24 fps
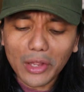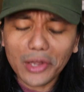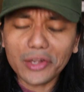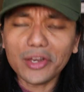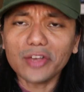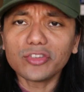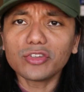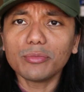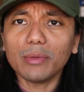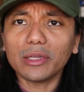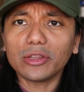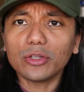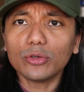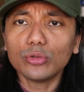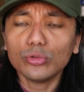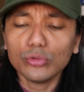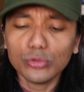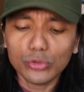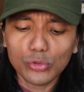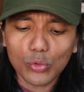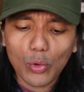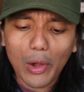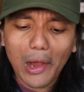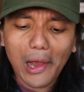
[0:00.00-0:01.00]
Doesn't matter
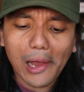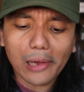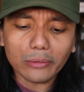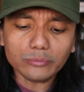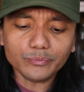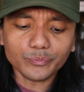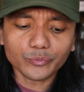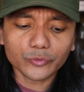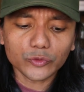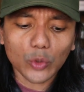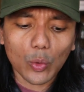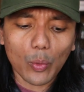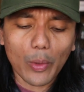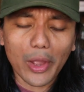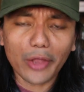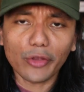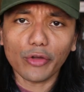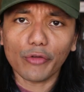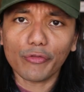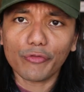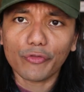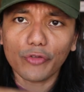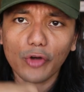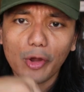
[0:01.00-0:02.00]
who you are, where
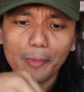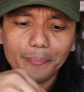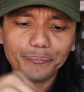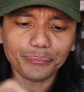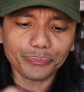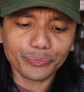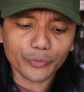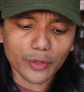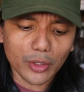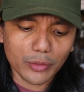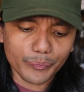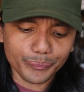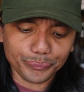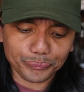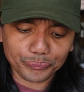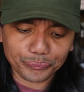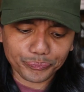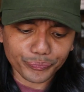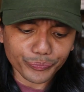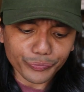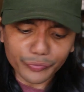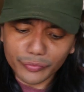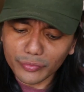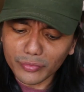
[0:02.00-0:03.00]
you're from.
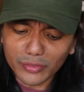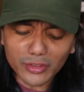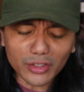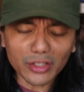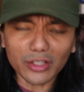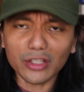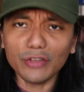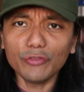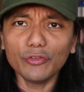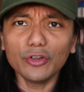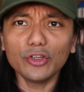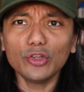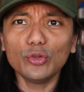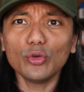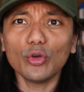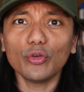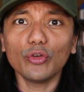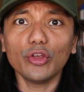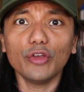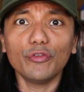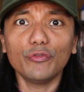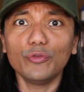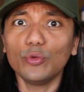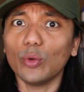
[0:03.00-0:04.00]
Even
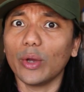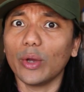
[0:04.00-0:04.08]
you, if